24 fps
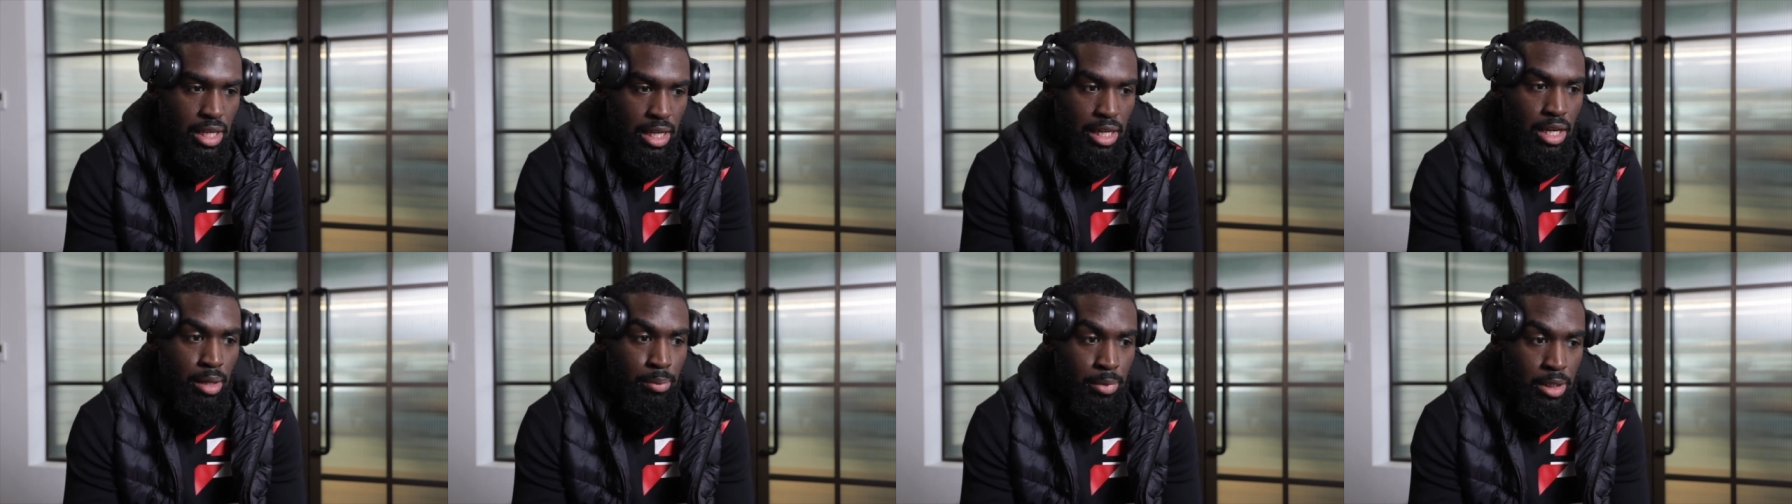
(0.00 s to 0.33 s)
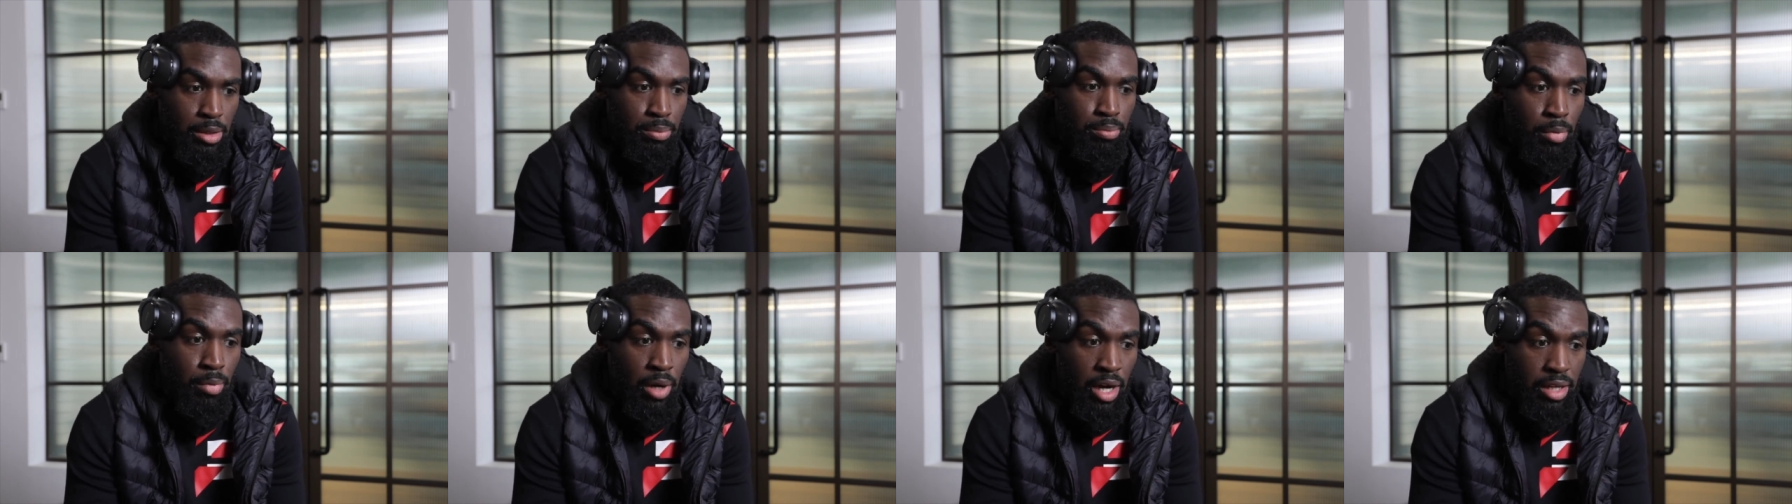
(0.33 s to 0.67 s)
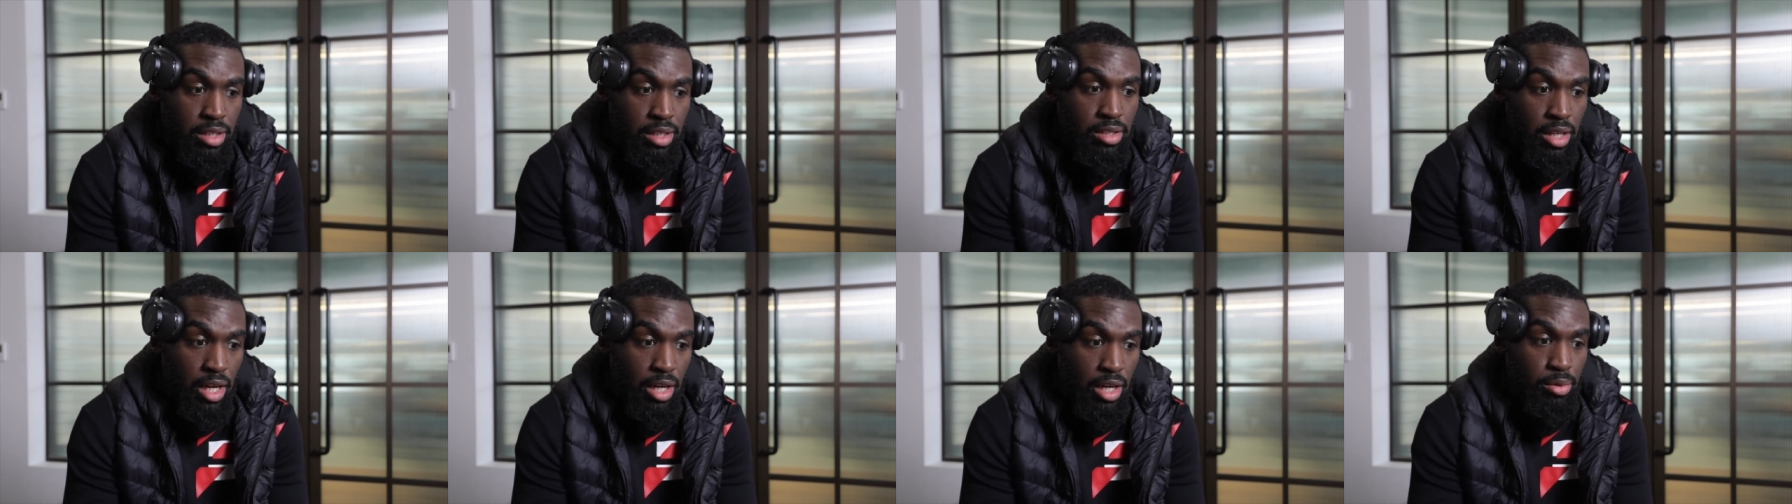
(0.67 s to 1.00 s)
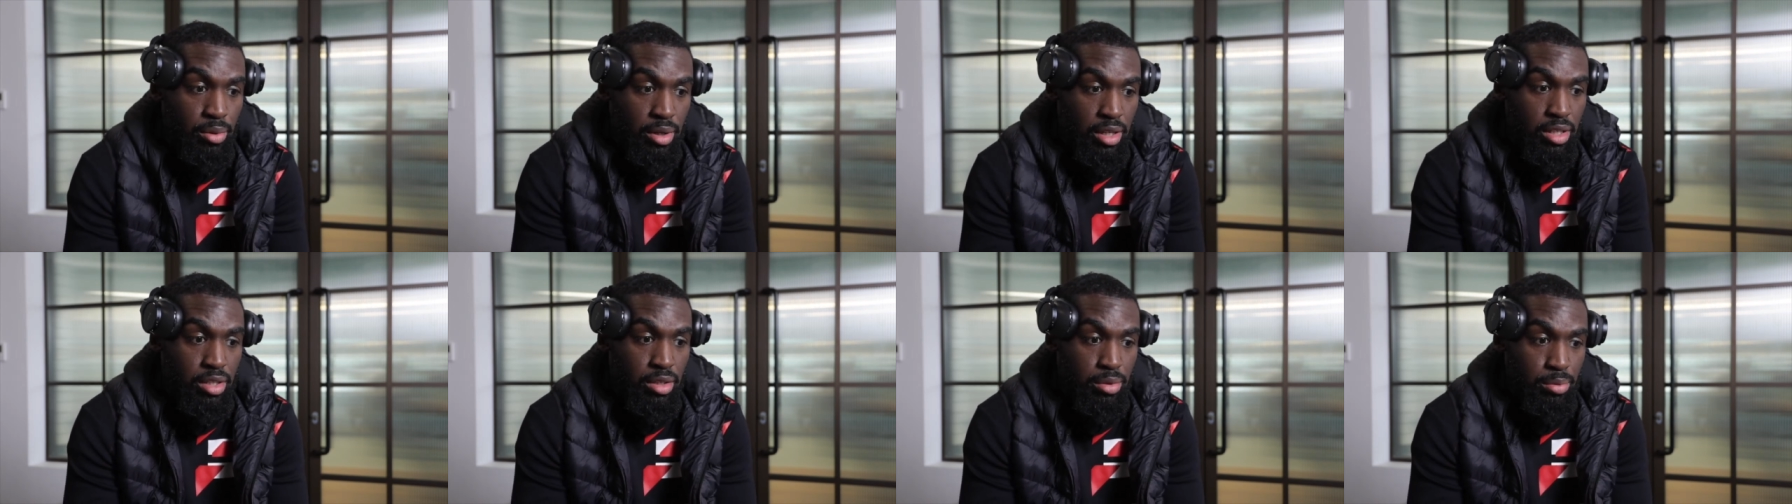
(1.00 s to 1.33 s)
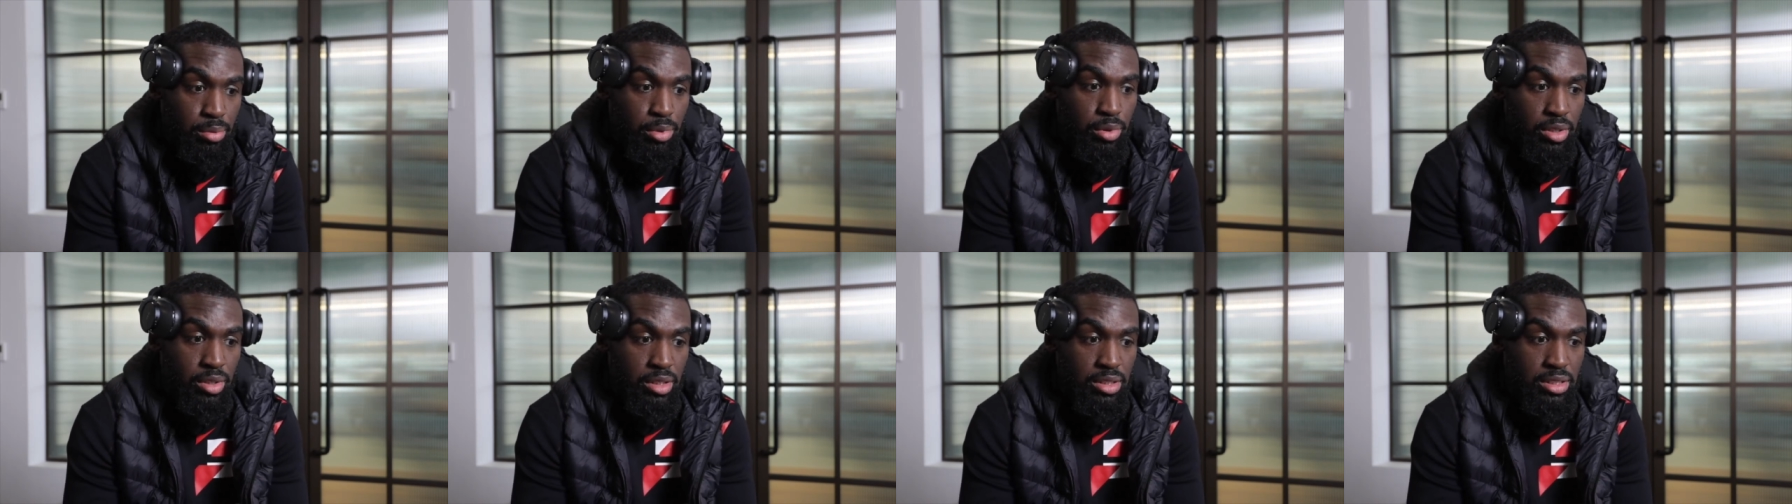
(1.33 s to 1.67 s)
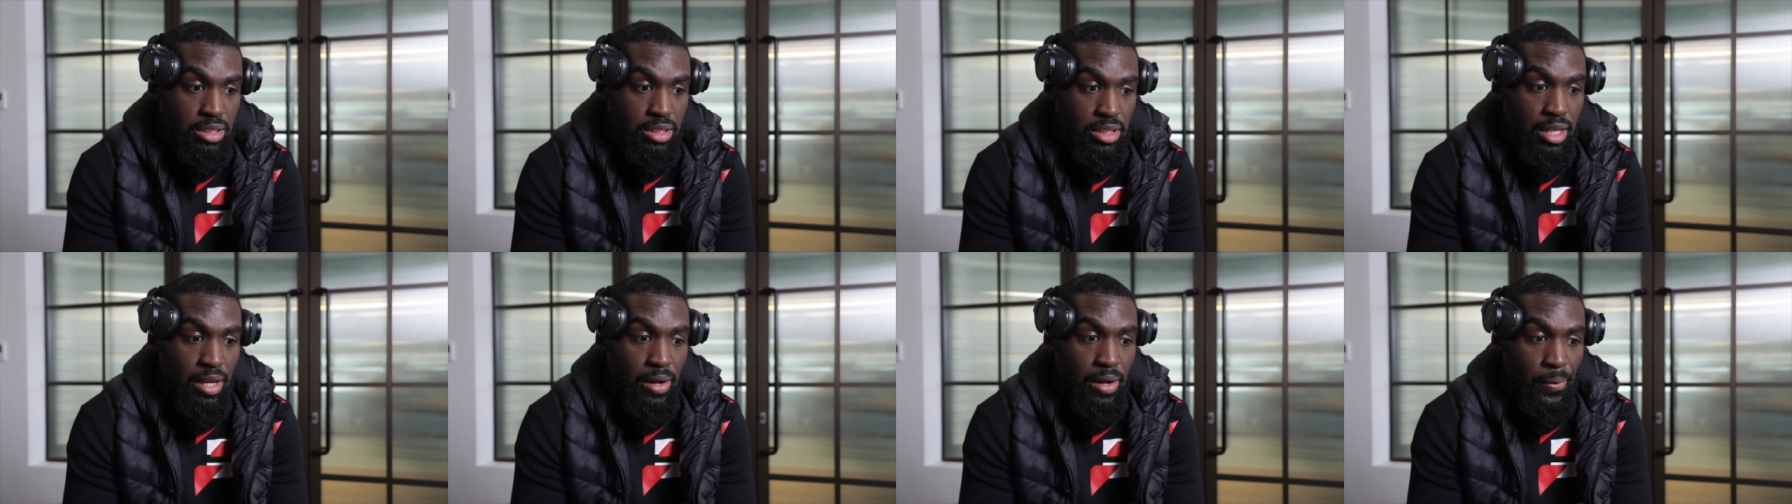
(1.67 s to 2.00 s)
and I mean my direct
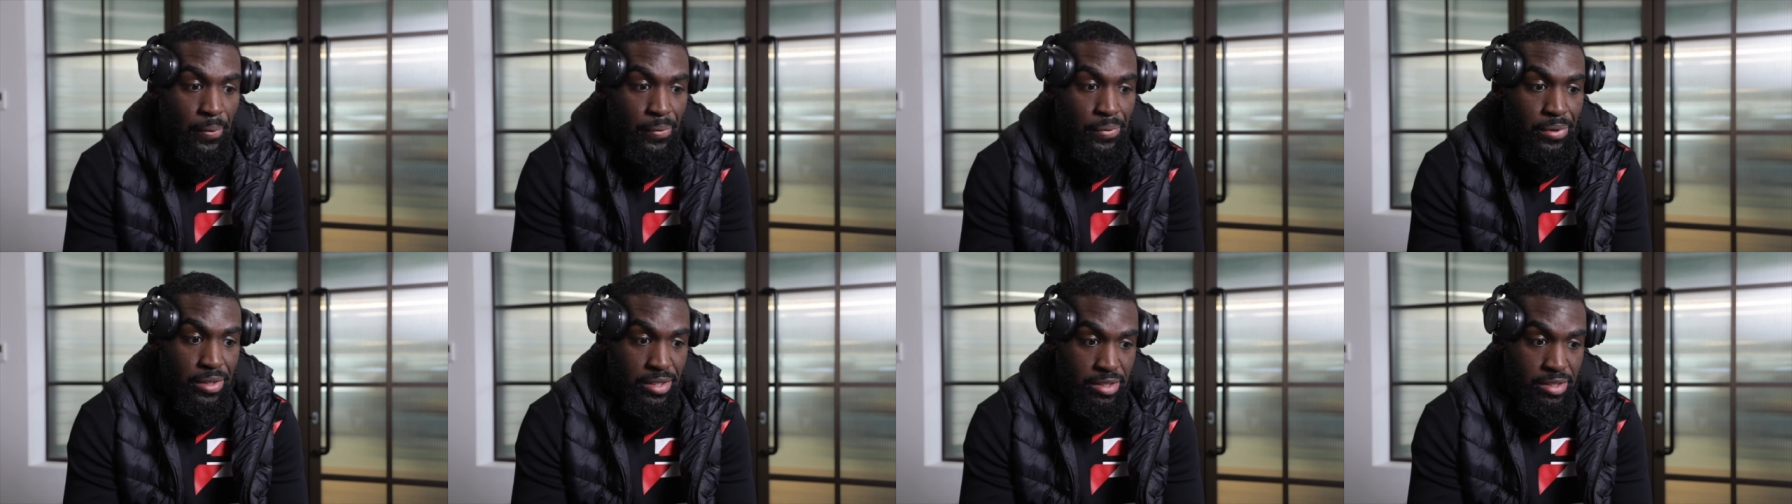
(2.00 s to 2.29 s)
community now,